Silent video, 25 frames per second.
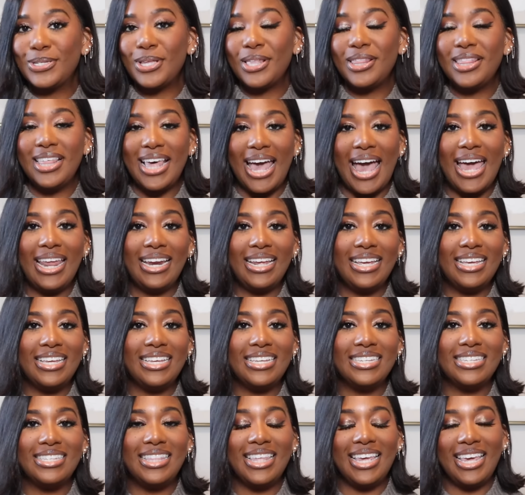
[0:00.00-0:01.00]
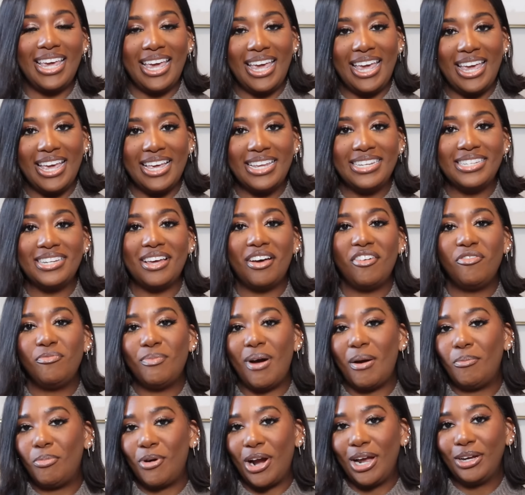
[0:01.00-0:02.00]
so that is the end of
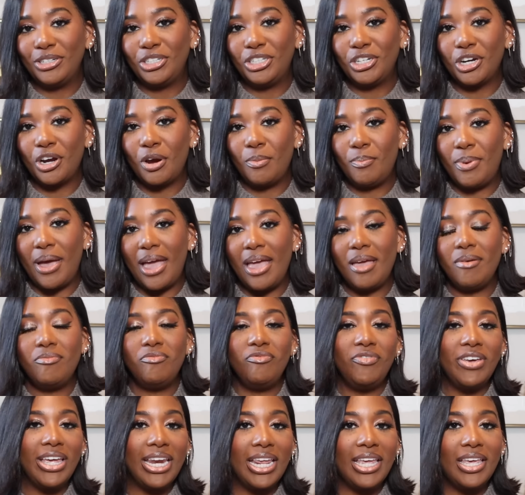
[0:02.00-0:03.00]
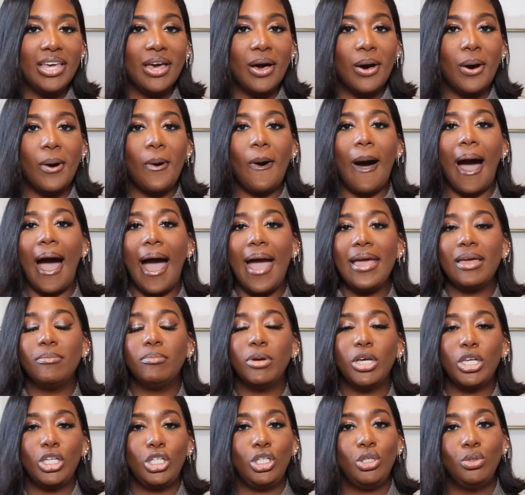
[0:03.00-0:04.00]
my brown sugar babe video i am
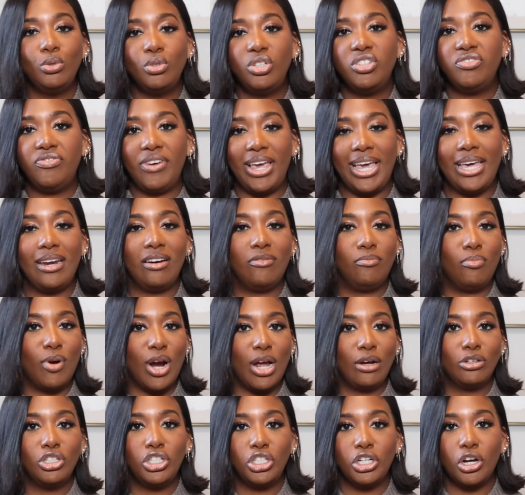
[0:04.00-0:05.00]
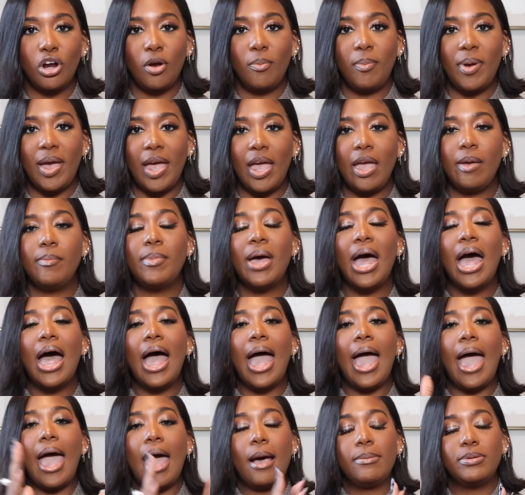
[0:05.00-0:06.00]
a huge fan of brown sugar babe
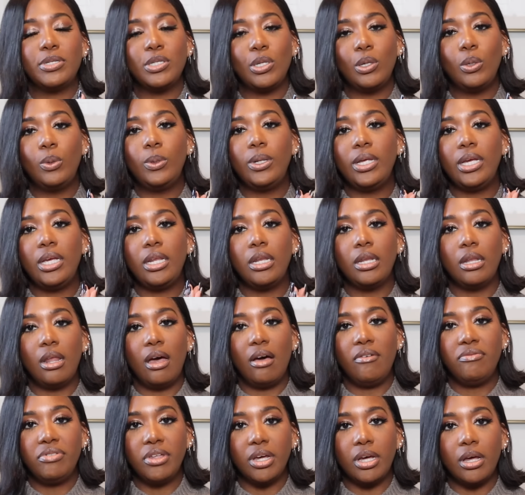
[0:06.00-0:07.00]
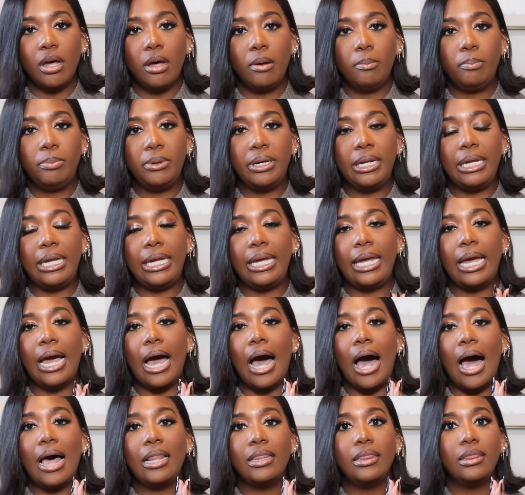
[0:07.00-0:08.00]
Absolutely love the company.
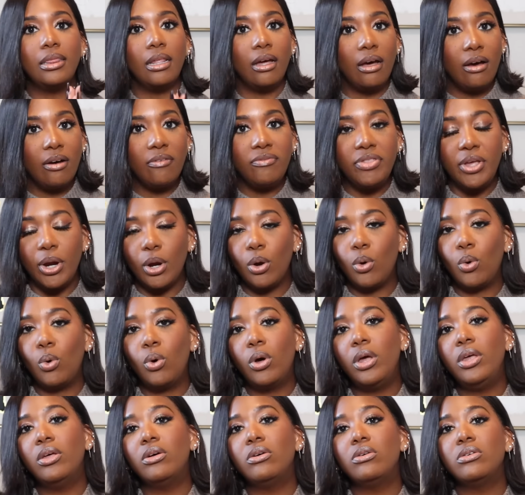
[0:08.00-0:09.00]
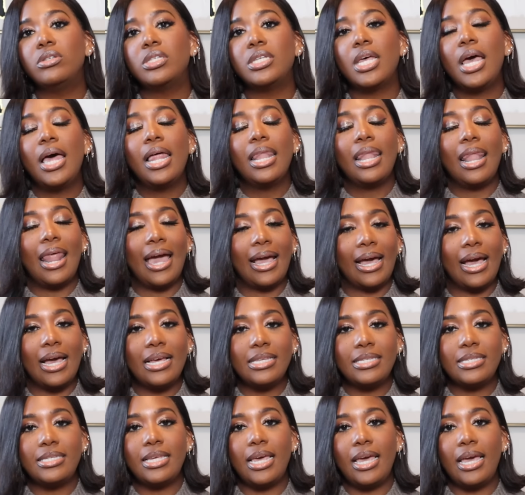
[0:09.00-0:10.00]
I love their oils. Like I
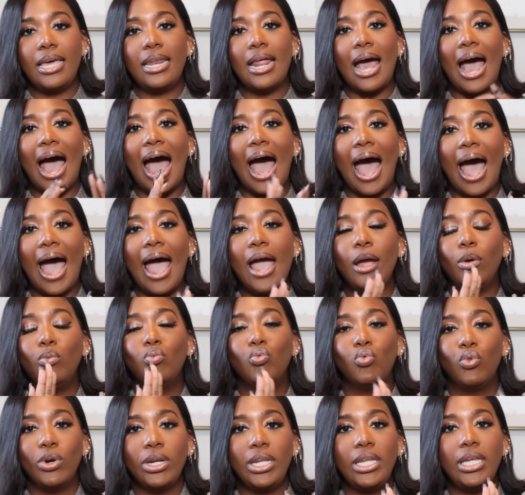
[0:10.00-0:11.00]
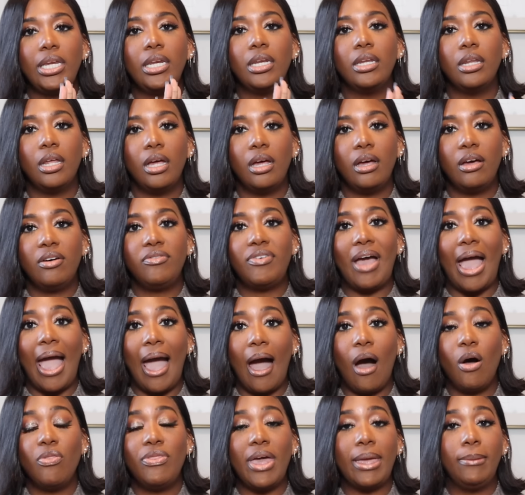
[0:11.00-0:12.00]
said, I really love
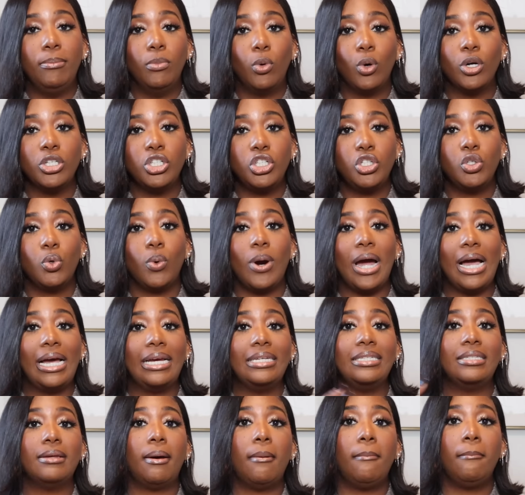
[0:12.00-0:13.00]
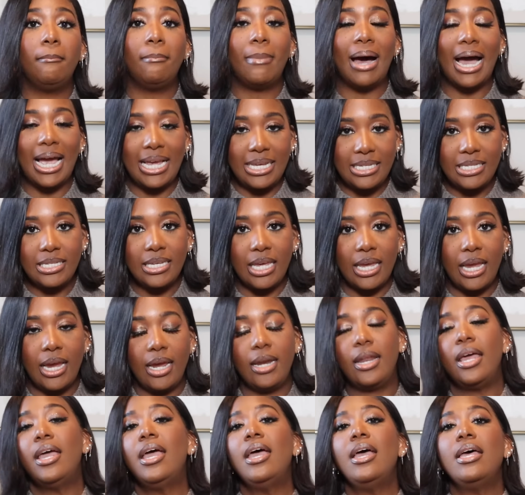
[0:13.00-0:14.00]
how they moisturize my skin.